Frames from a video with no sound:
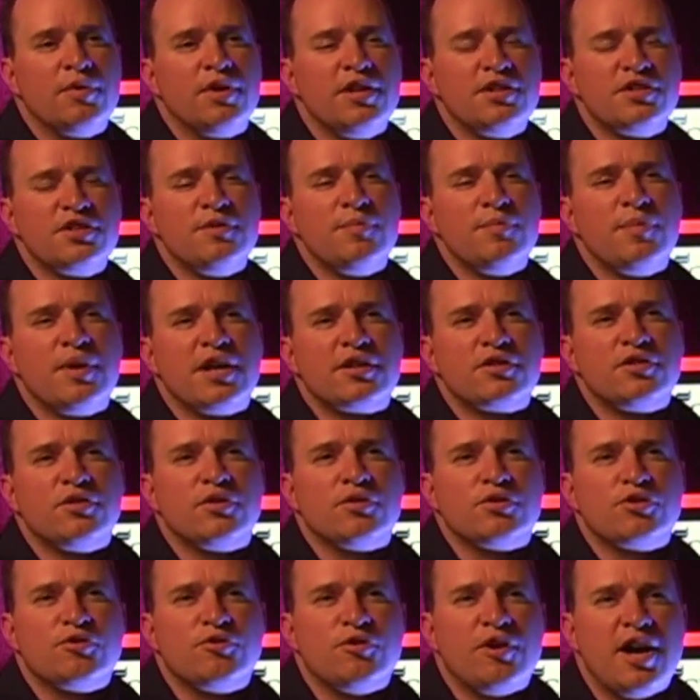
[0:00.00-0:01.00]
Let's get back to
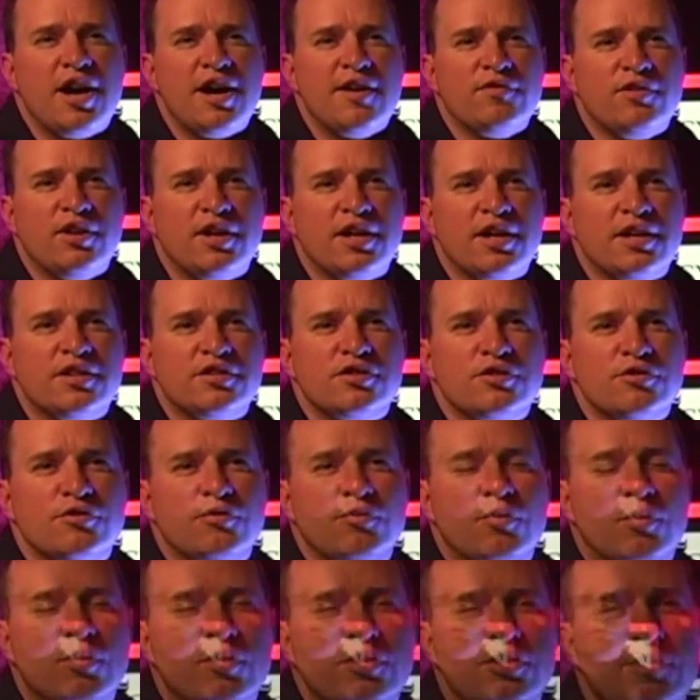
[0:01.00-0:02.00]
those 5 lines
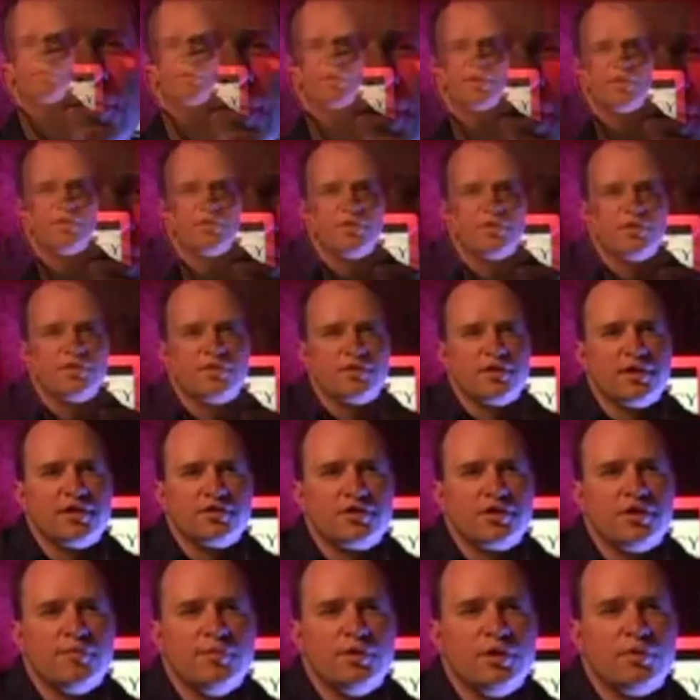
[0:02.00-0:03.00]
and 4 spaces.
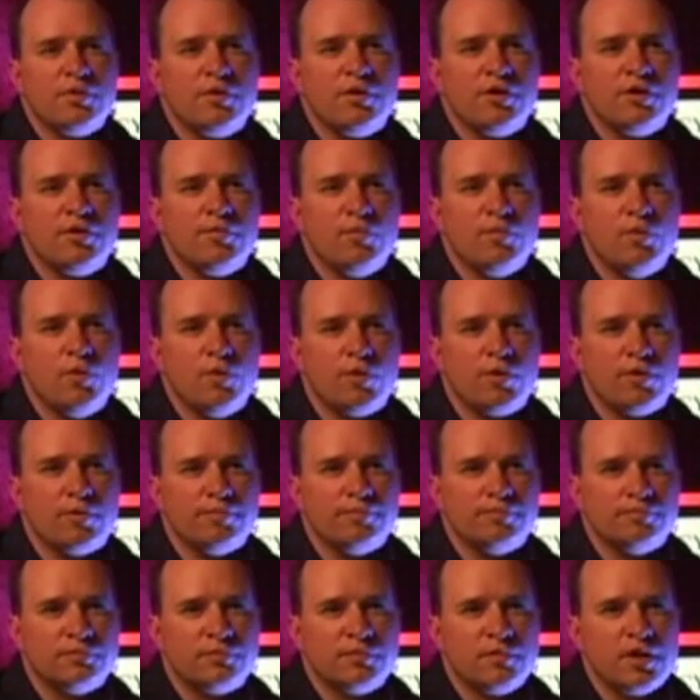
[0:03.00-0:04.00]
That's going to be real
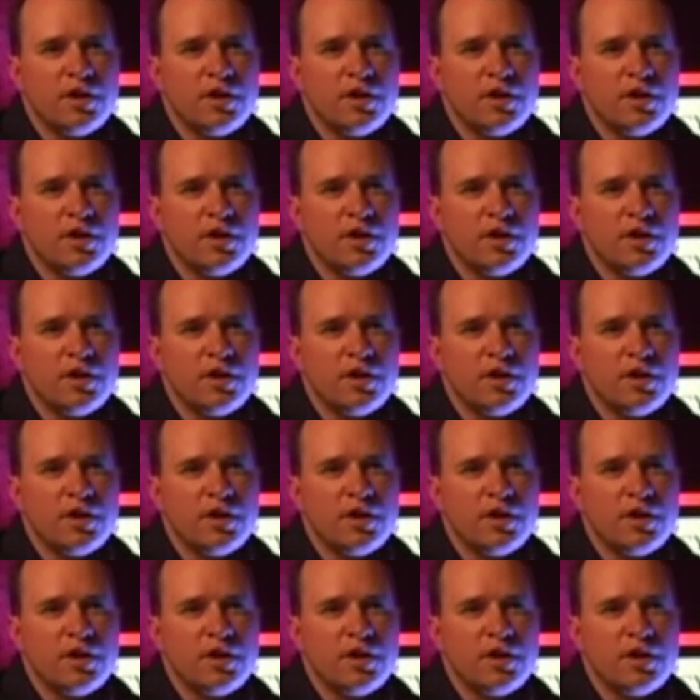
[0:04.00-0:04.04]
important.